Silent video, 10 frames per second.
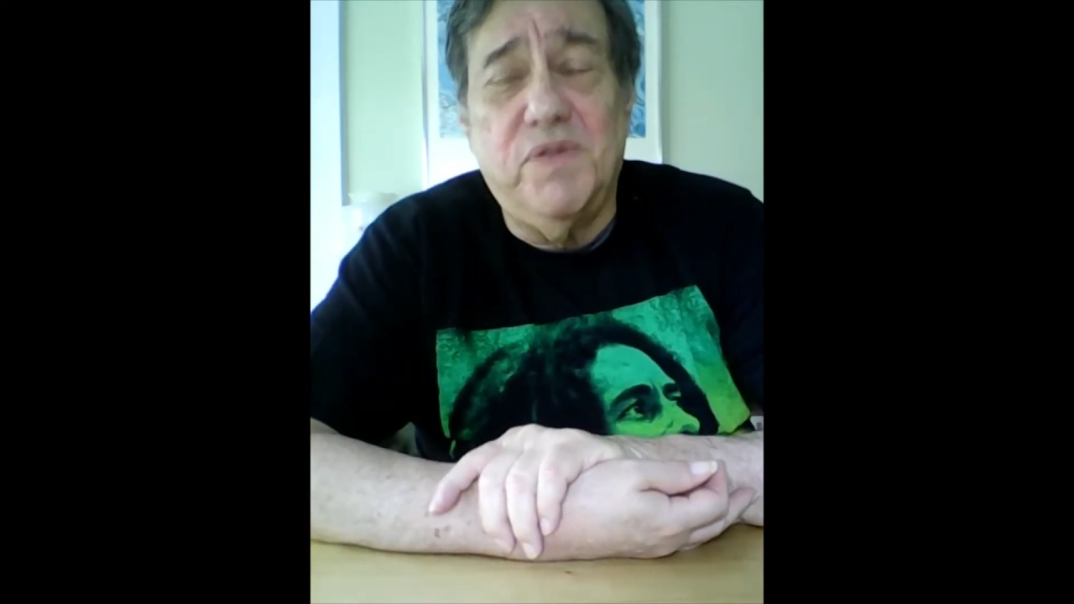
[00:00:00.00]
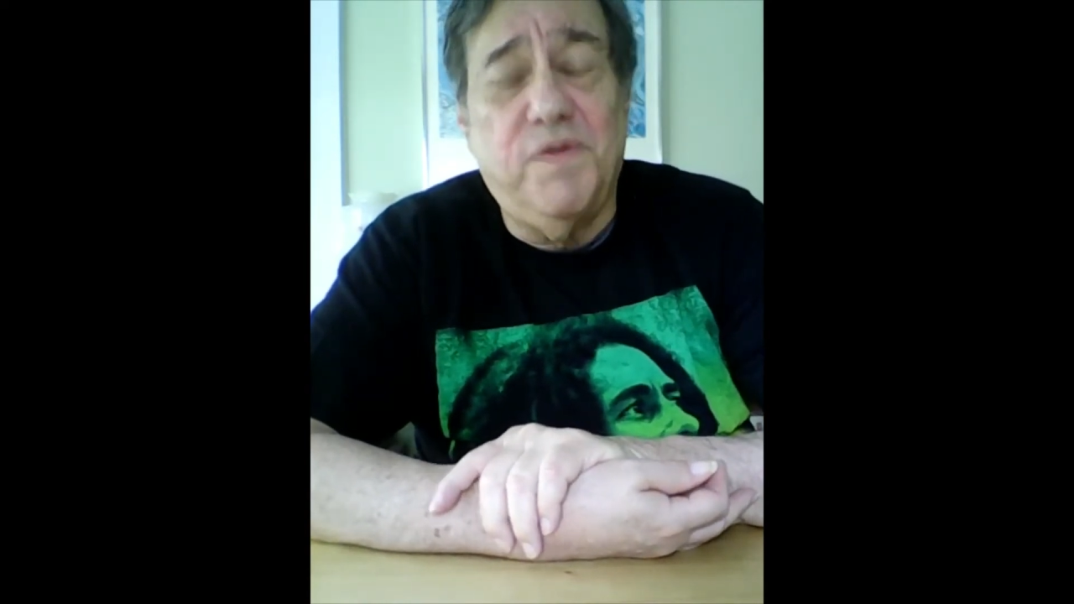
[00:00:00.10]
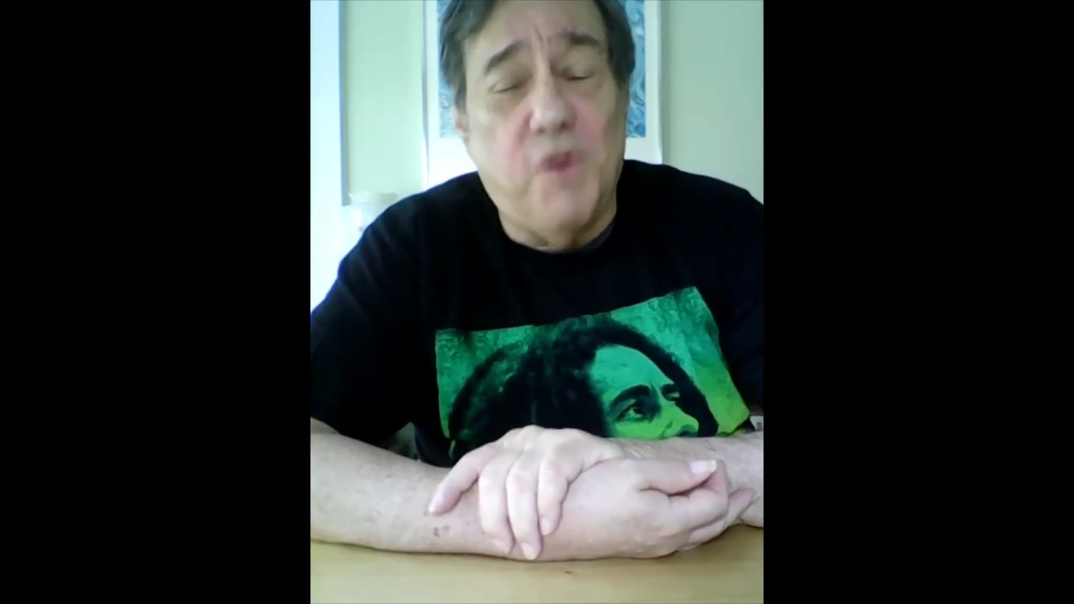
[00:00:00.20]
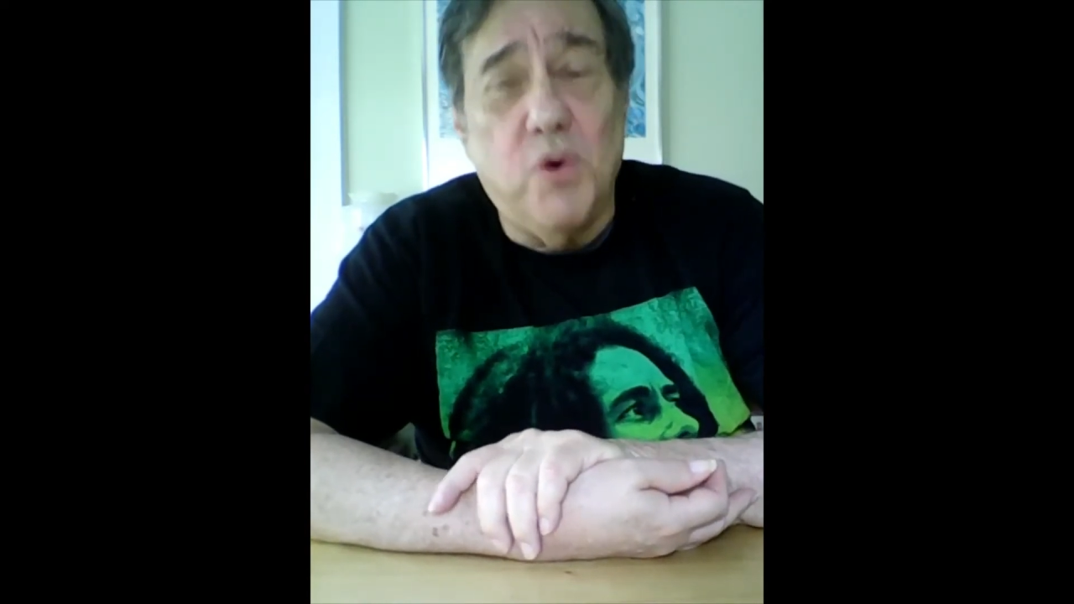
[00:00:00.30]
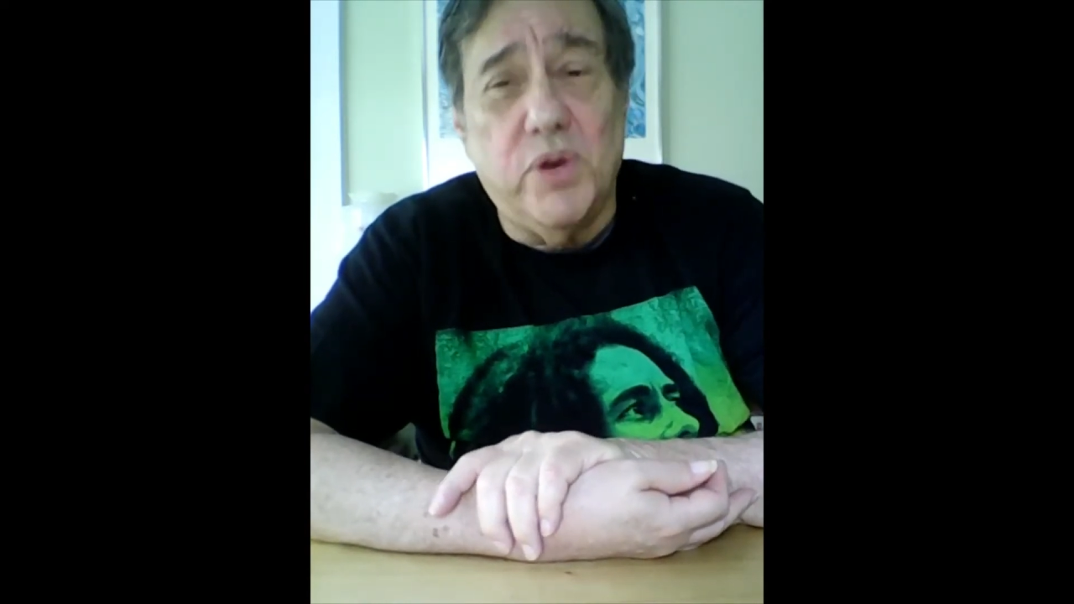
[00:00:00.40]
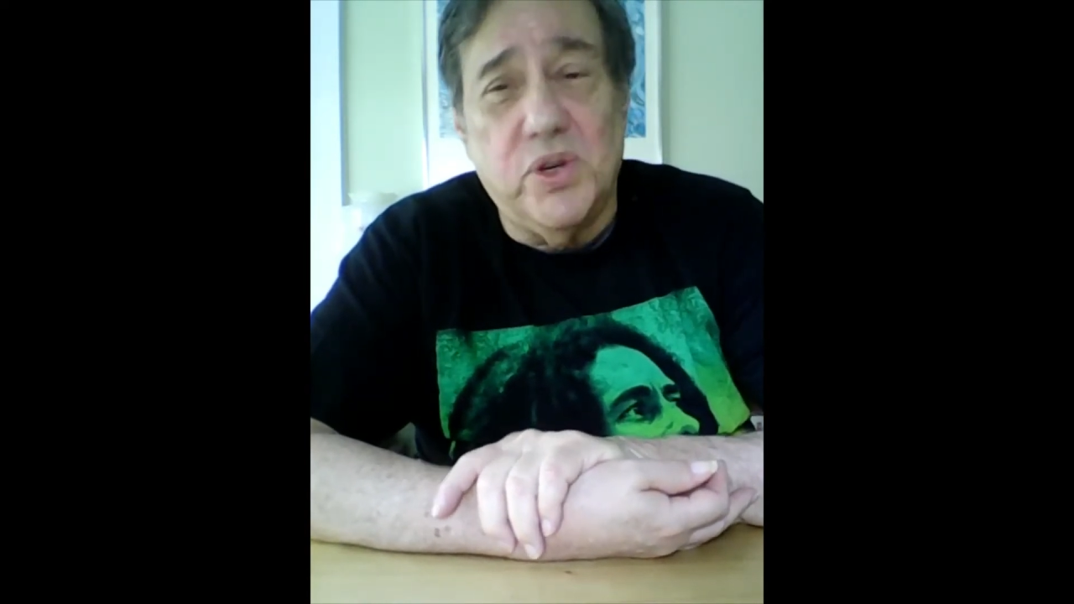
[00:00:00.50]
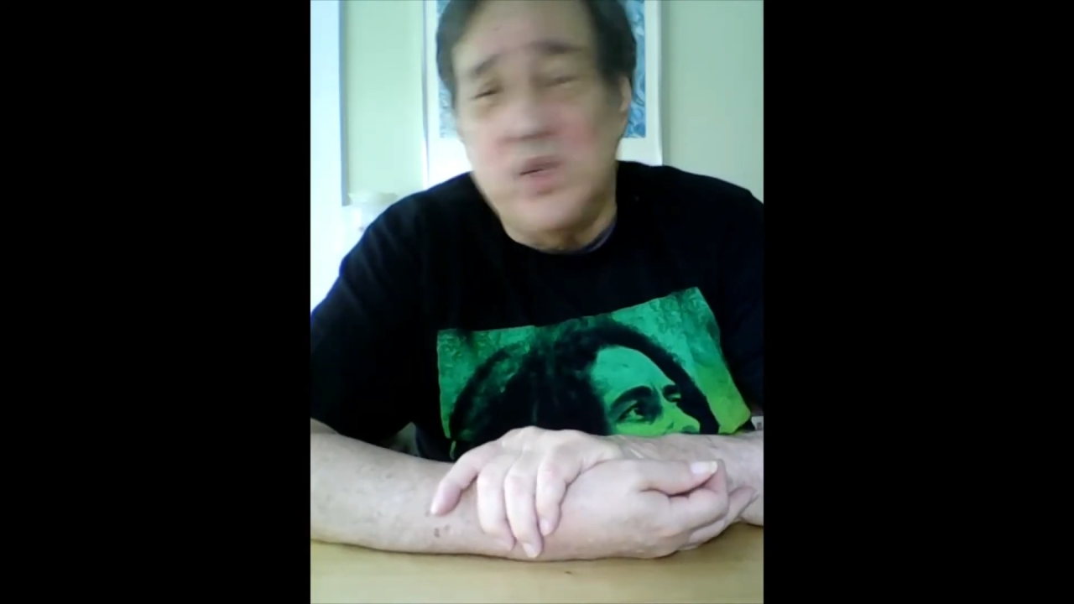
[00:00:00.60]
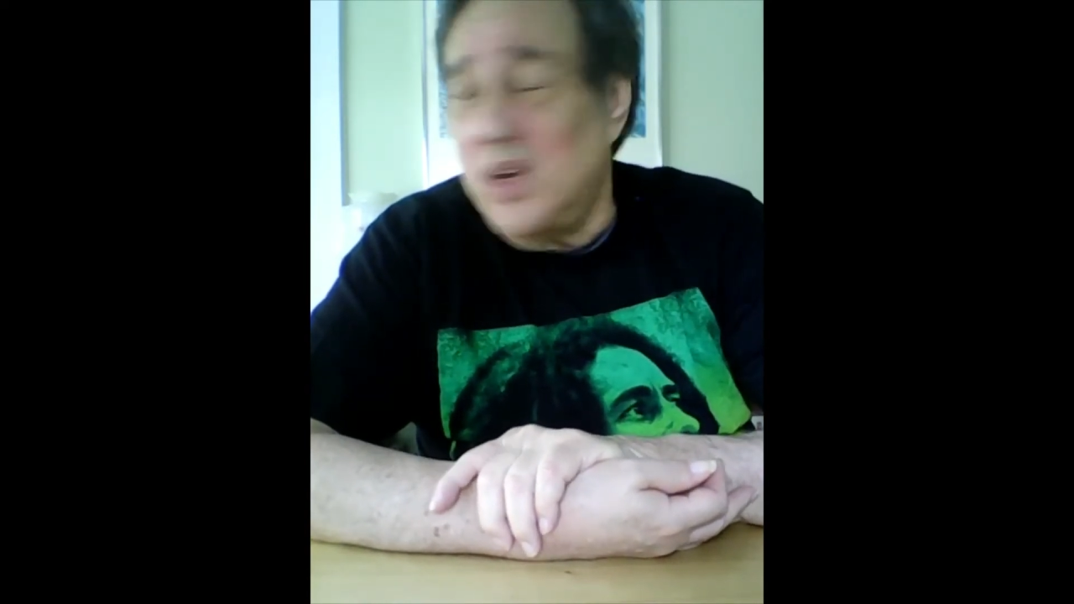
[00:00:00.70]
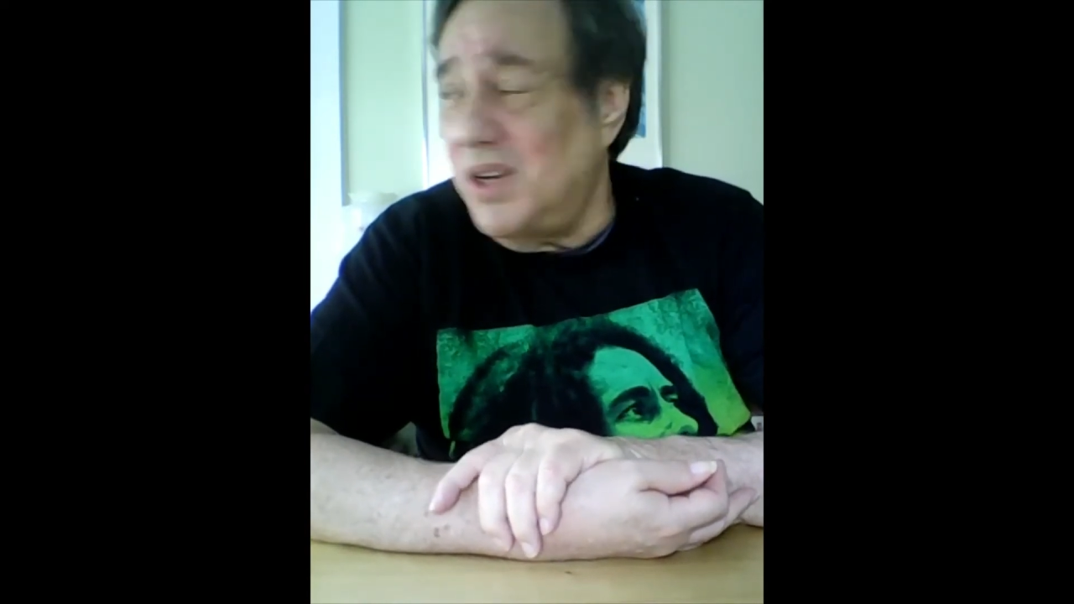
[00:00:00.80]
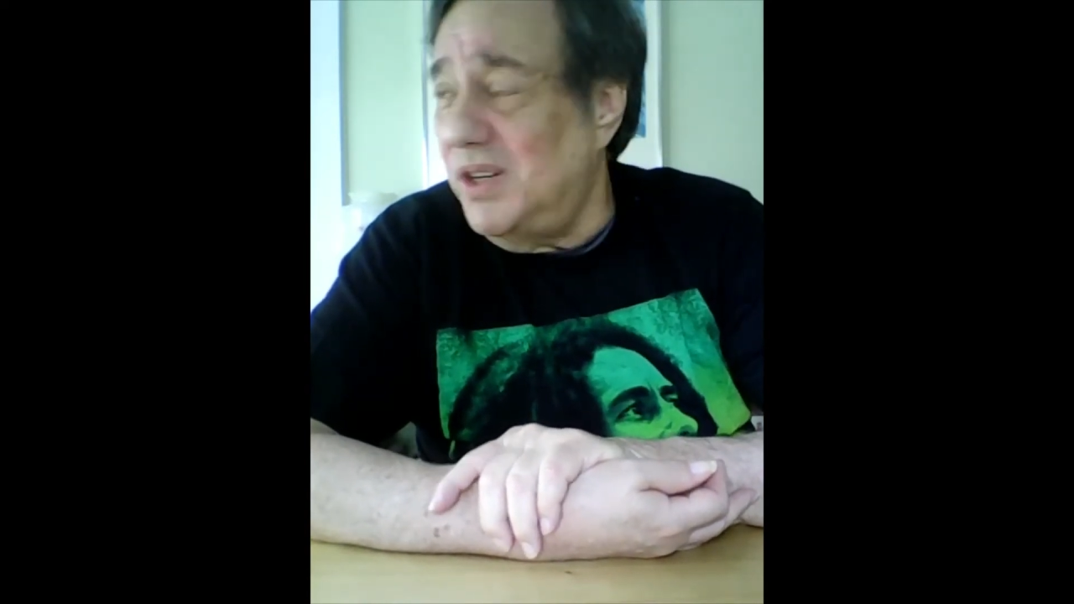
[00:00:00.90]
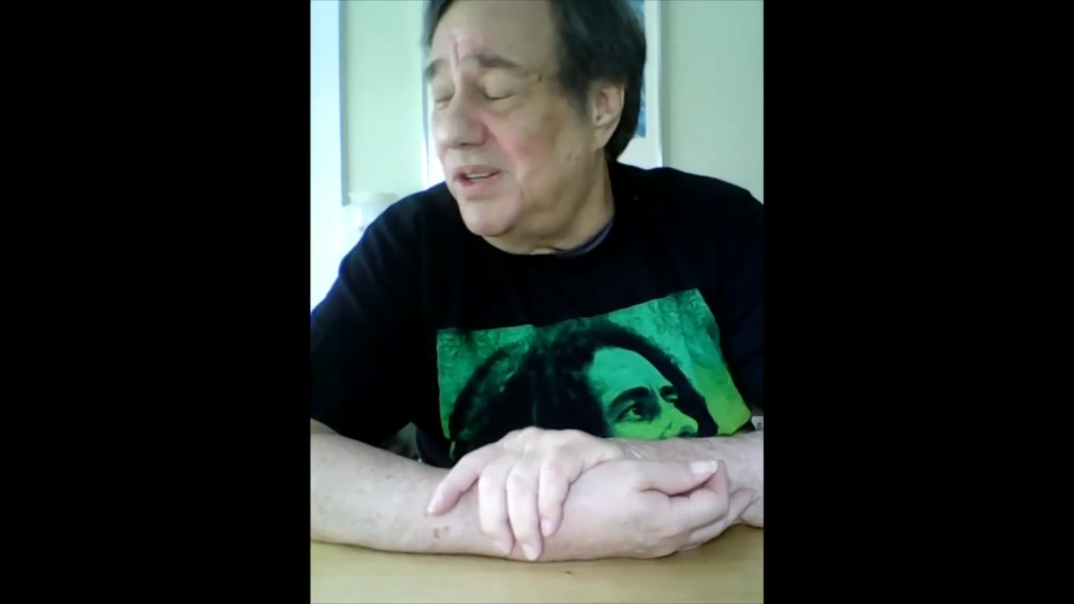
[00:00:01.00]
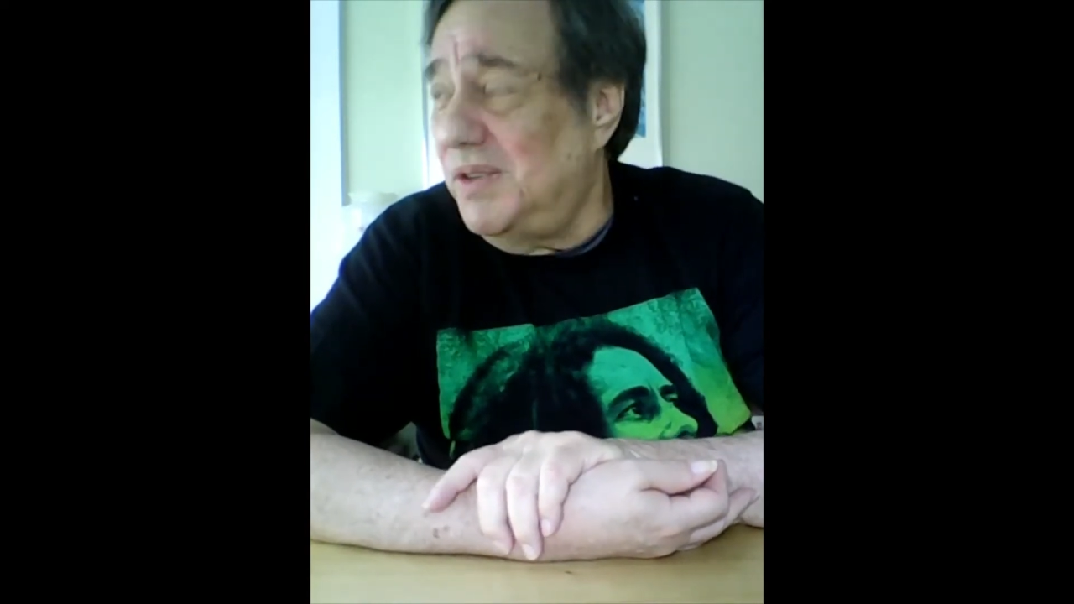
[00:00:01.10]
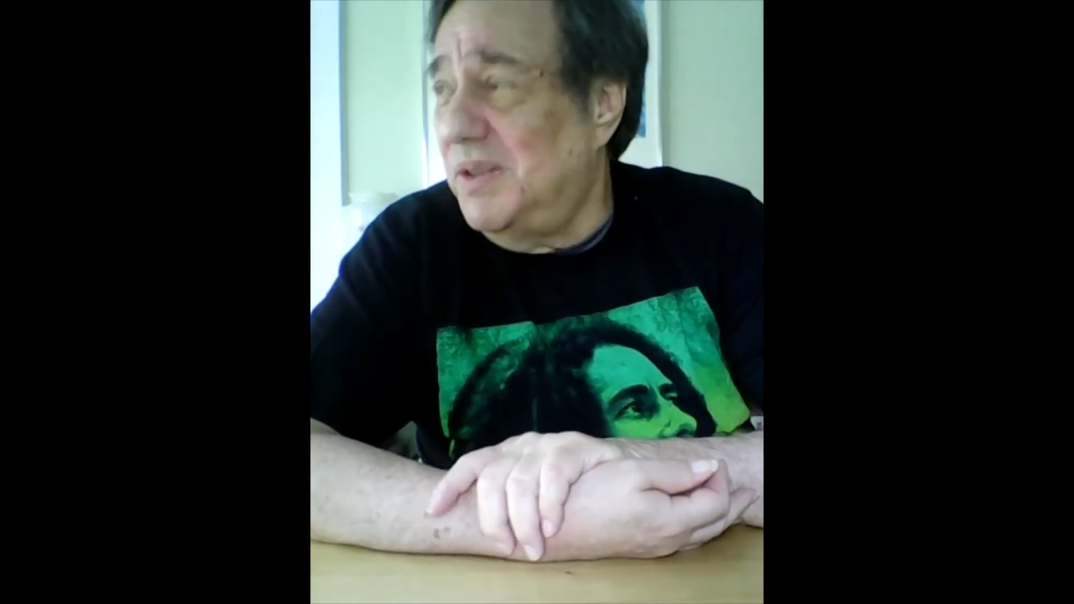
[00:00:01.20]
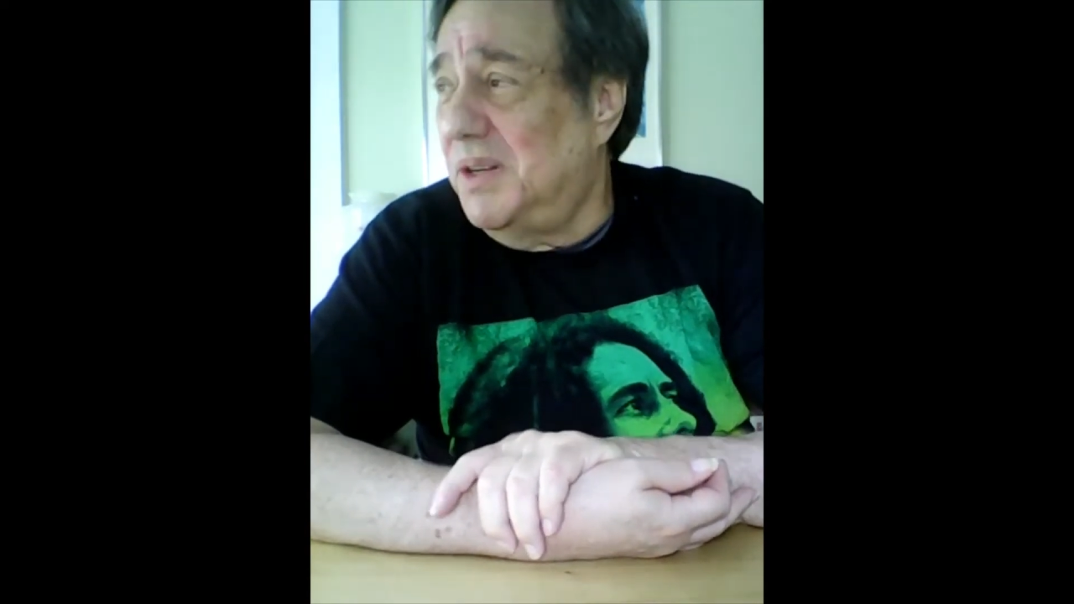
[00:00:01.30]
focus on